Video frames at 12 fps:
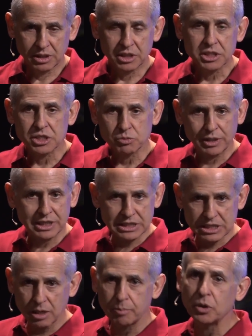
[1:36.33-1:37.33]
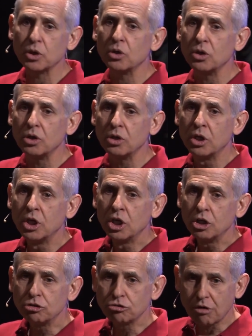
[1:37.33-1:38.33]
This is what a typical
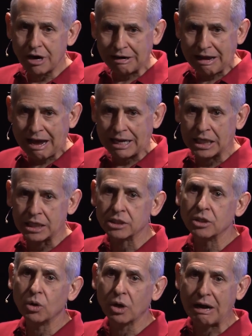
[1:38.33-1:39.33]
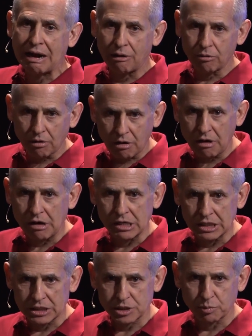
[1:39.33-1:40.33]
drug addict or
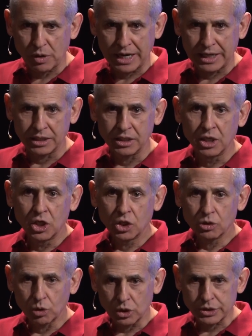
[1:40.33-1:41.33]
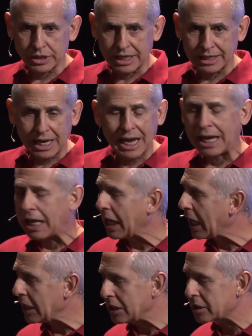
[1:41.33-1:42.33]
alcoholic's brain looks like. I
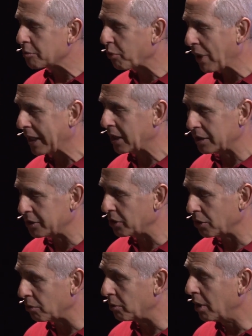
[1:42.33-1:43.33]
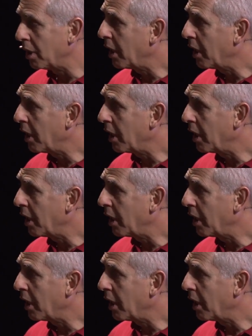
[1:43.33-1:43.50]
hate to break it to you.